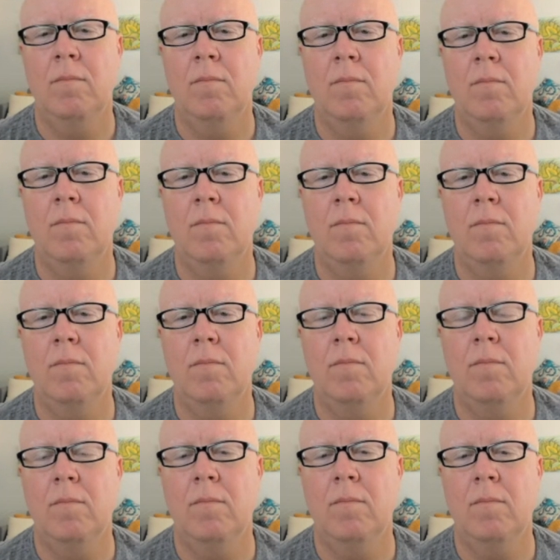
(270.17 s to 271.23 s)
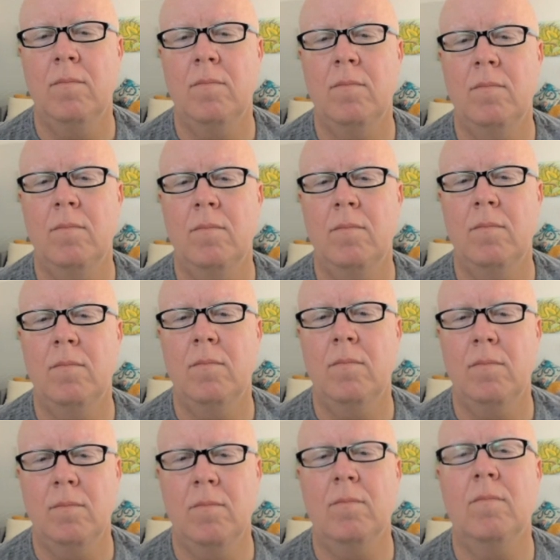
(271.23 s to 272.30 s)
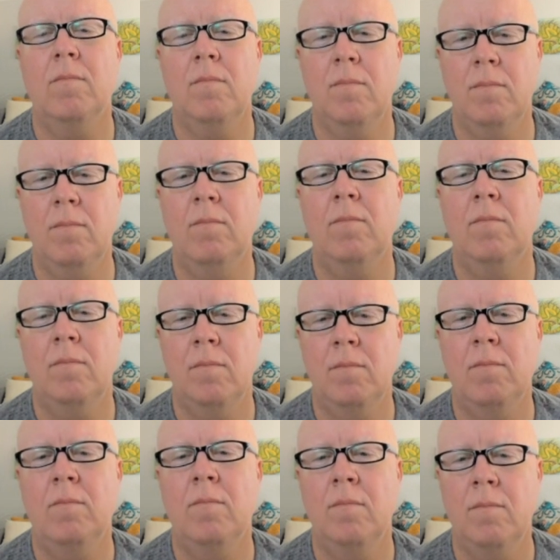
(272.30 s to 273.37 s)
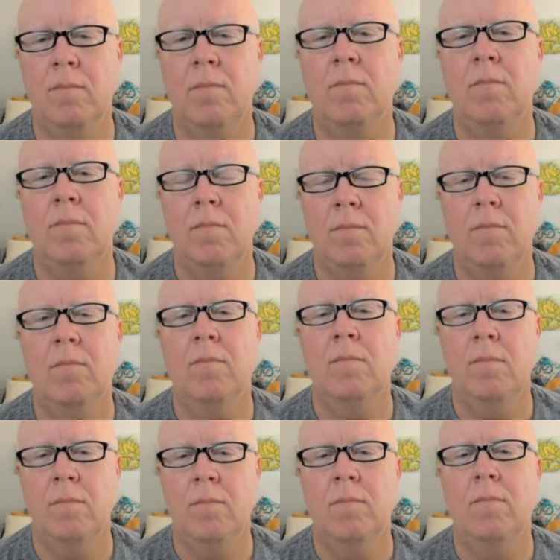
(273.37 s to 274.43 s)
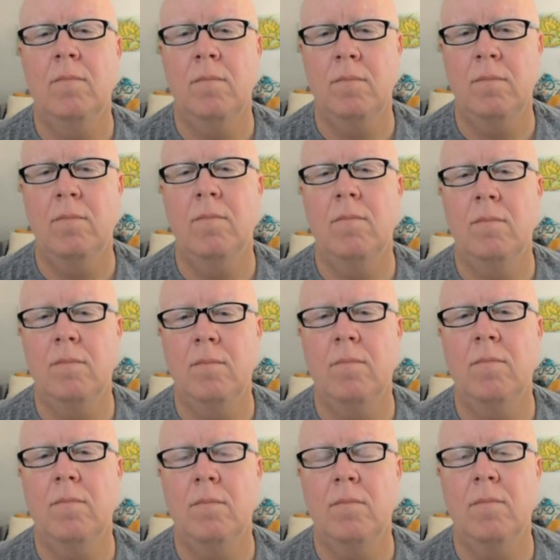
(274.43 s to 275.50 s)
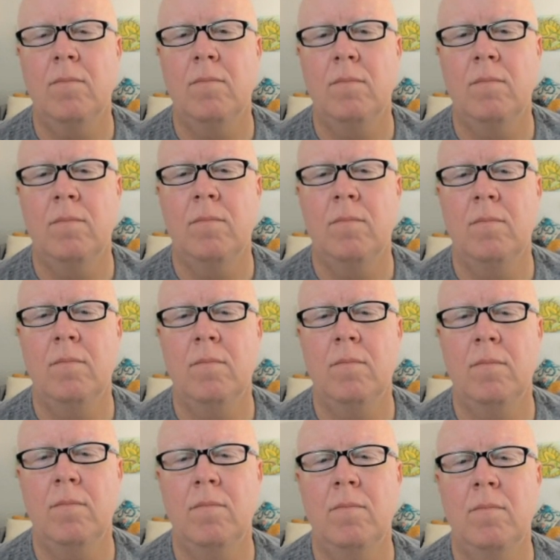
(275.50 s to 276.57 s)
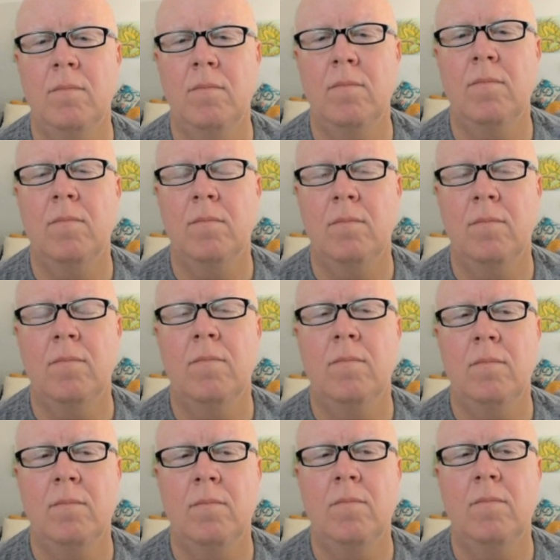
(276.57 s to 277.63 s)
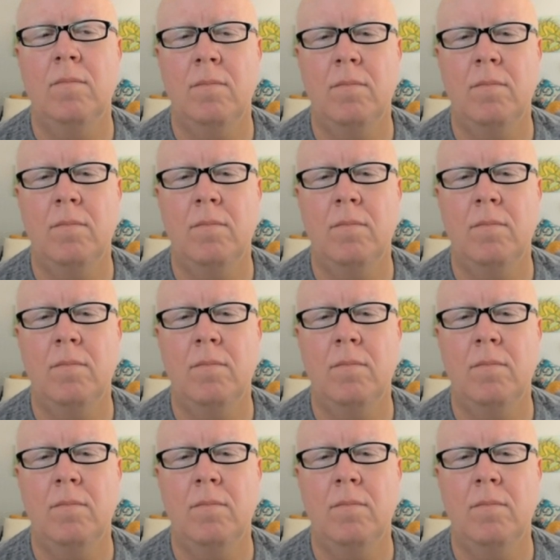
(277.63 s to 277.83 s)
[no speech]